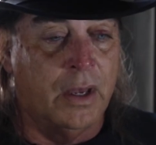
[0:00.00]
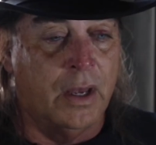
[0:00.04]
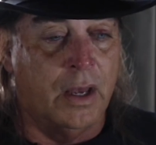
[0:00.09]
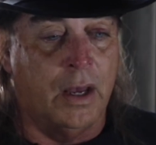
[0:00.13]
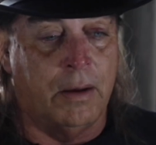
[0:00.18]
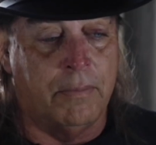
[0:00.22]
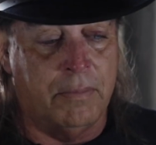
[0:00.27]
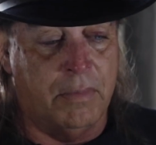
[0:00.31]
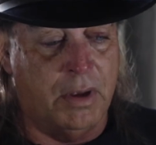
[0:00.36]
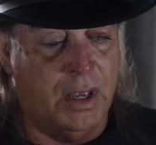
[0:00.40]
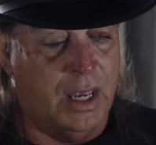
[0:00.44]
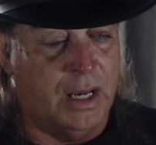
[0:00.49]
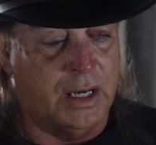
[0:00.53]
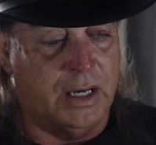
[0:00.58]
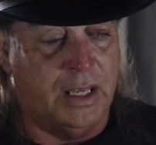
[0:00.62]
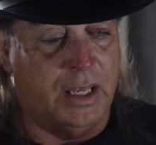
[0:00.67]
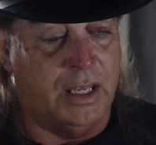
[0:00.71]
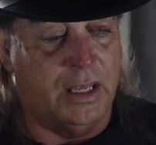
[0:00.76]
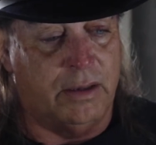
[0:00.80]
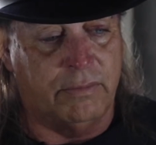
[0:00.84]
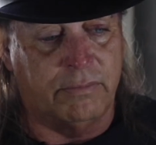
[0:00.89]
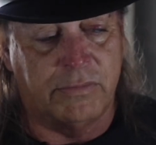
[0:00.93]
Um,
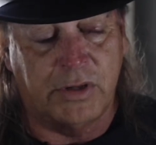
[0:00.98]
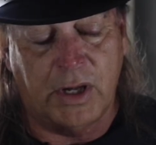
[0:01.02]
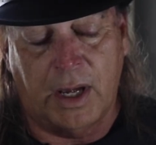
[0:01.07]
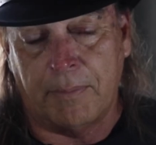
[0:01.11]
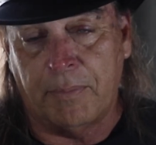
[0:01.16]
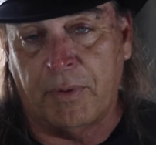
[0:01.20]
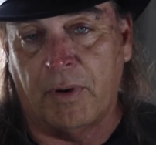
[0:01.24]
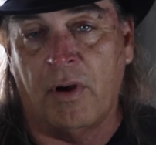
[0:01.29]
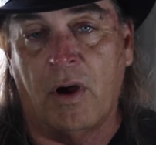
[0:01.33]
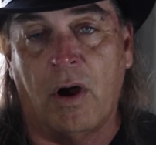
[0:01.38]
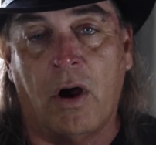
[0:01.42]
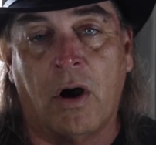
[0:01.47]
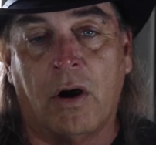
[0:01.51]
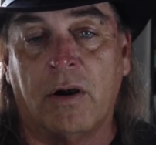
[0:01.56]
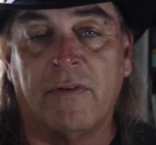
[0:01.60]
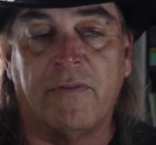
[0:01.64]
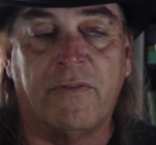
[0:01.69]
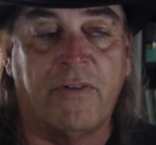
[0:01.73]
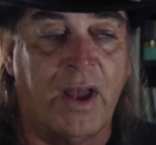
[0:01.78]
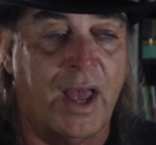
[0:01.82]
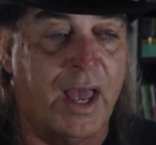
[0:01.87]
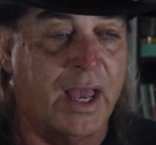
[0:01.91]
any type of
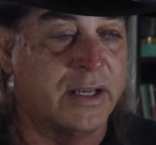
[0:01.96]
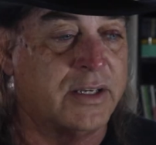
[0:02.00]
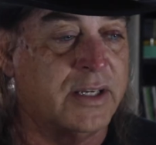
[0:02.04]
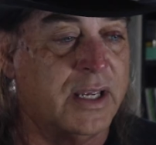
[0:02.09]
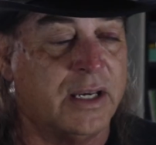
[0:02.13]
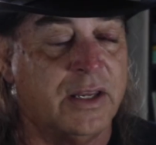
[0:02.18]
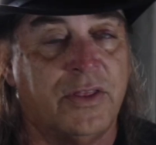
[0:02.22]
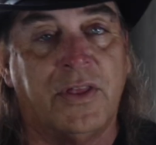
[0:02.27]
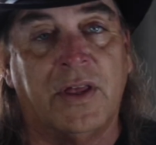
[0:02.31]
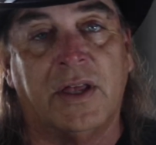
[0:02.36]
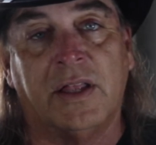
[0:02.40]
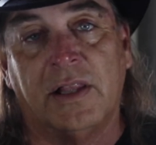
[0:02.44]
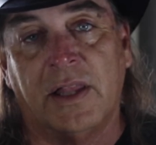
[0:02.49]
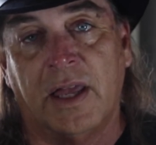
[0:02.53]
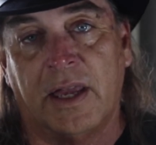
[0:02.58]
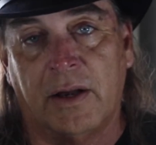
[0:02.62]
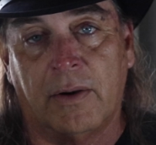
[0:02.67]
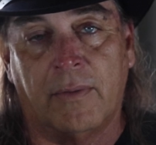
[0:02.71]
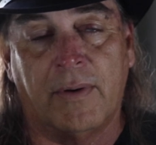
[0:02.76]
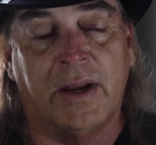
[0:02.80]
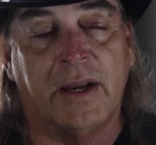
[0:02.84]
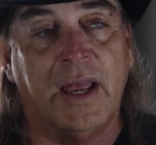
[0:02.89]
artifact, anything
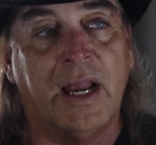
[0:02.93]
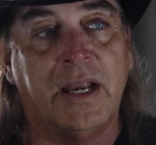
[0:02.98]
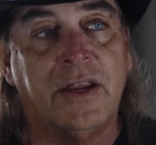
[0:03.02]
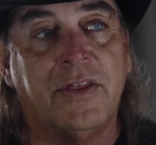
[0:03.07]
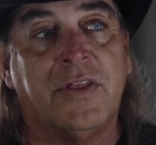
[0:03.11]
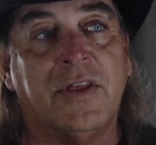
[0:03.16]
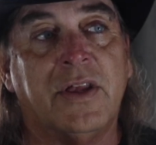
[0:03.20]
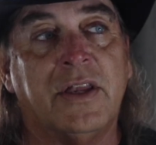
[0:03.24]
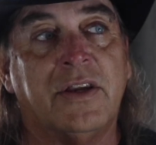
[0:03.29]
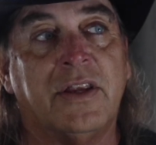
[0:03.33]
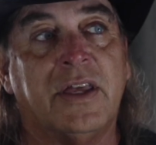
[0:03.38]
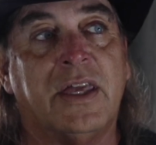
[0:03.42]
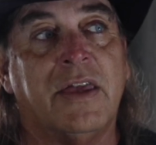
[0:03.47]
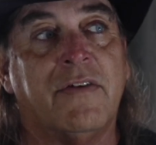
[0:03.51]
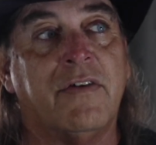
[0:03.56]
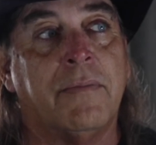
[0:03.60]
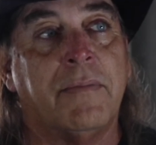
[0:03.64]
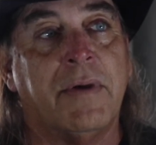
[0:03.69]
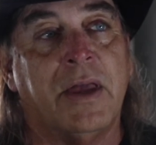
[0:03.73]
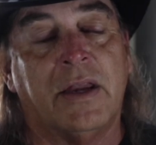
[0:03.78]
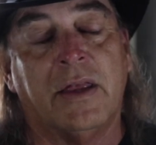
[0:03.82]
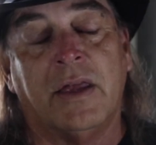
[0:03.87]
laying around, anything to
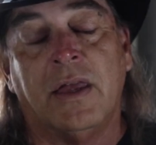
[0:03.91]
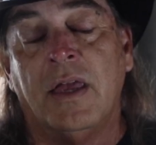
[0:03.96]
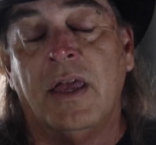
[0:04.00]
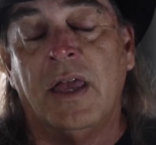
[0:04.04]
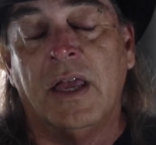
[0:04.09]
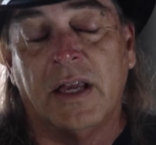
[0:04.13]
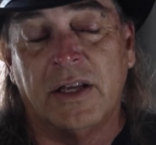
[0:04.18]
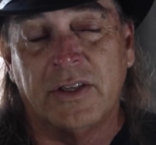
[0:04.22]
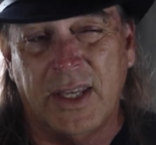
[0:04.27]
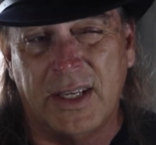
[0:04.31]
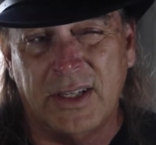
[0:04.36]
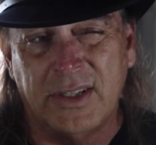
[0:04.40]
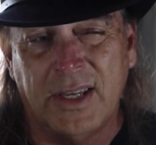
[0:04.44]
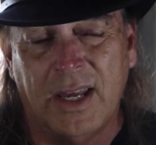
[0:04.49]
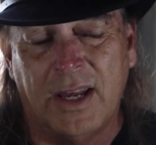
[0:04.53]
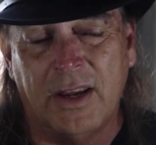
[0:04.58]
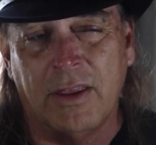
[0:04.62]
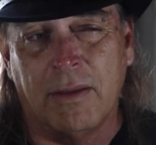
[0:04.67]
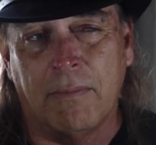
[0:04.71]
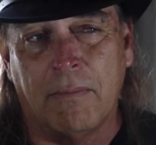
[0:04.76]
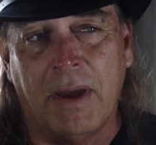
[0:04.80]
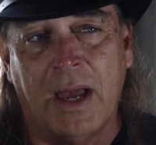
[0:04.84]
give him any. Because that
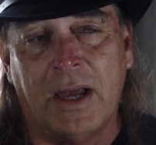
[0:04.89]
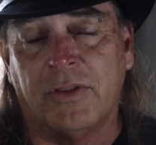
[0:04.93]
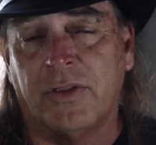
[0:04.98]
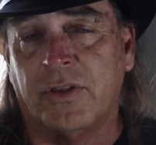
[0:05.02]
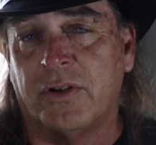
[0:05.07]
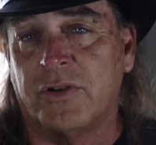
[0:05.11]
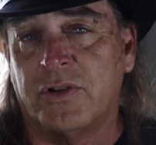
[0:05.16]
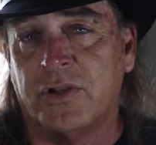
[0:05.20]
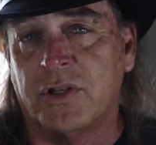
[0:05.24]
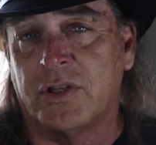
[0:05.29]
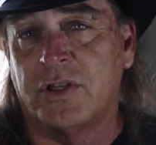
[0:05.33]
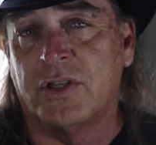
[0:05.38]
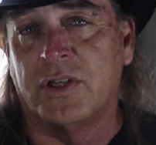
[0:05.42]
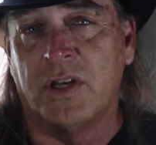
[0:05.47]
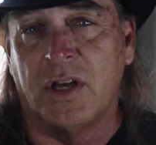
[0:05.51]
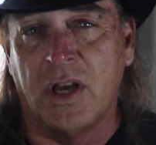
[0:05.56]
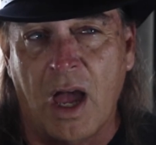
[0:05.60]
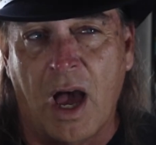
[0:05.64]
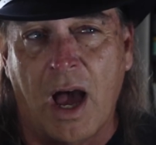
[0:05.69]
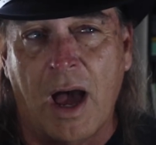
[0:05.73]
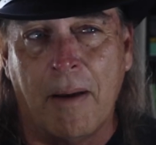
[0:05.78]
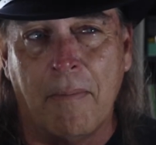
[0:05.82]
side of the mountain, there's just
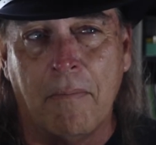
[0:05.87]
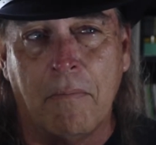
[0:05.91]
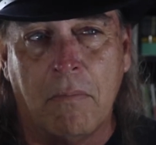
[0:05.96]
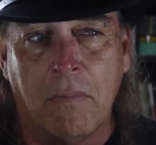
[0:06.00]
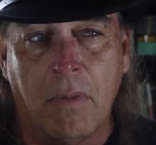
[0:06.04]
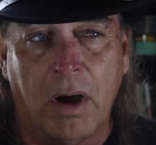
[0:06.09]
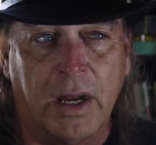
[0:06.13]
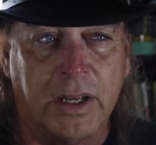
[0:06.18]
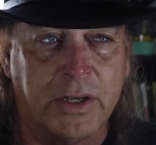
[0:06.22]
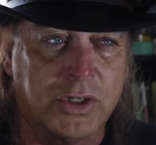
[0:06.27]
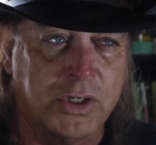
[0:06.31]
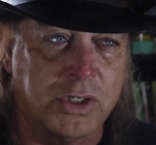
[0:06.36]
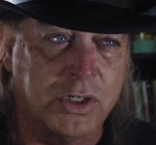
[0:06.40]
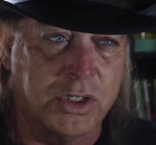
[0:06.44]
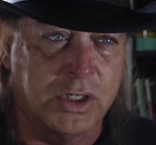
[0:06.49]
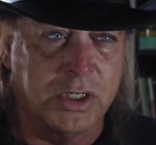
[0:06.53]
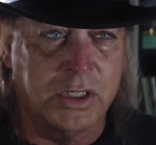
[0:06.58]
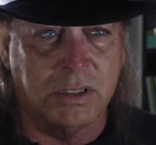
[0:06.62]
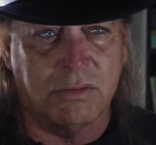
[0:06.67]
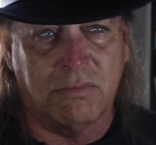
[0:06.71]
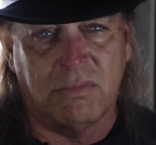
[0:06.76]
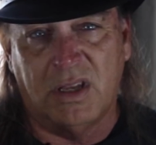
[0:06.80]
not
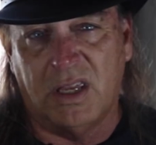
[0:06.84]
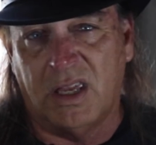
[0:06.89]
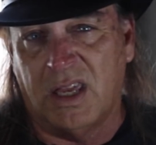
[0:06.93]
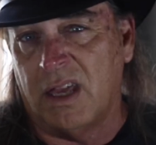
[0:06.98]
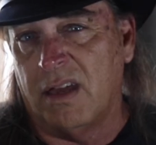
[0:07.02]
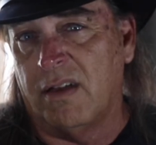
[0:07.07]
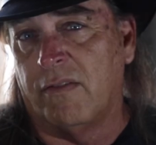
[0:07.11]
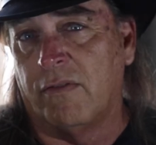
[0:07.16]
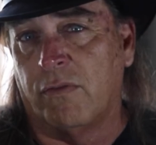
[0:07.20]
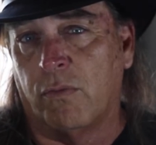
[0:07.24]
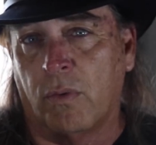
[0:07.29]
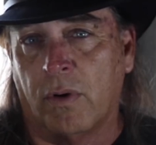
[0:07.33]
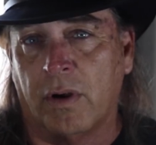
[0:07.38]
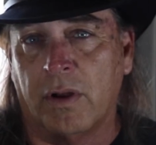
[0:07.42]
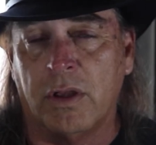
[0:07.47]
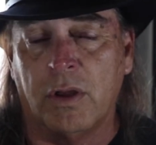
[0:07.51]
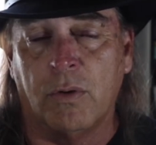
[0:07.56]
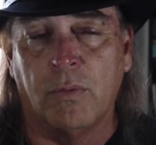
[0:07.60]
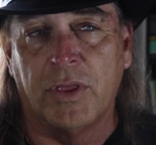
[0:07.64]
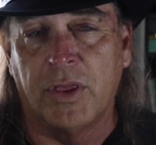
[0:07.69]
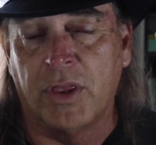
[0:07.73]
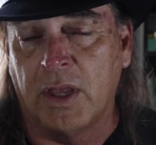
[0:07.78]
much give where
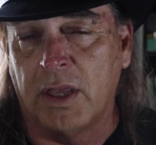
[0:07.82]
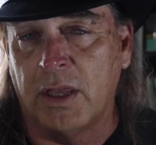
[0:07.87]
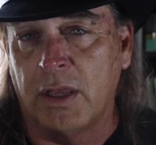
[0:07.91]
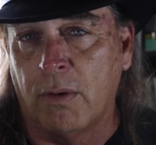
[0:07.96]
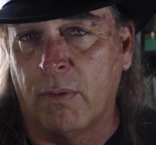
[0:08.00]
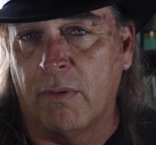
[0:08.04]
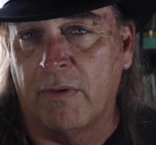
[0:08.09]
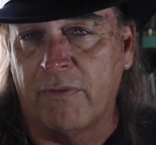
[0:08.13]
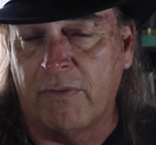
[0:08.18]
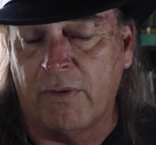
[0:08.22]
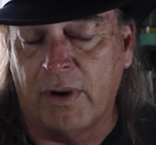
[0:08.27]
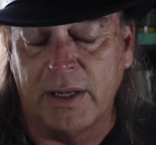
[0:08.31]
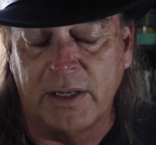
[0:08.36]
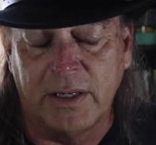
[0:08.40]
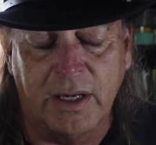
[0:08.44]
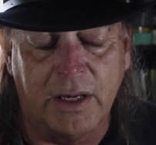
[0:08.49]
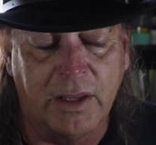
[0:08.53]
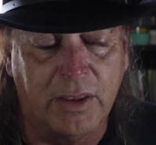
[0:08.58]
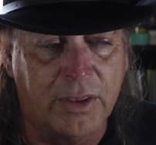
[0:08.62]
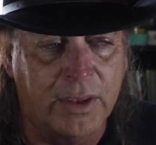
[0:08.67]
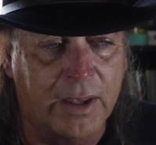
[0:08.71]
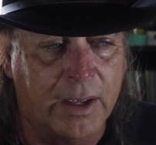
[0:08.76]
you would think you would
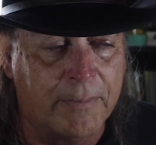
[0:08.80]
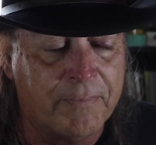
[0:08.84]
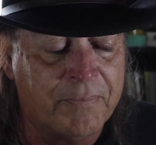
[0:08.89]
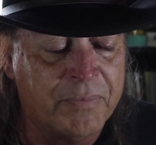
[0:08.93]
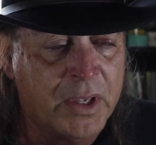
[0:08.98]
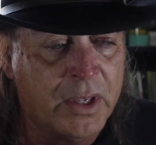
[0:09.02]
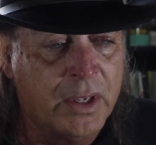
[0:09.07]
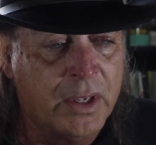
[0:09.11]
find anything.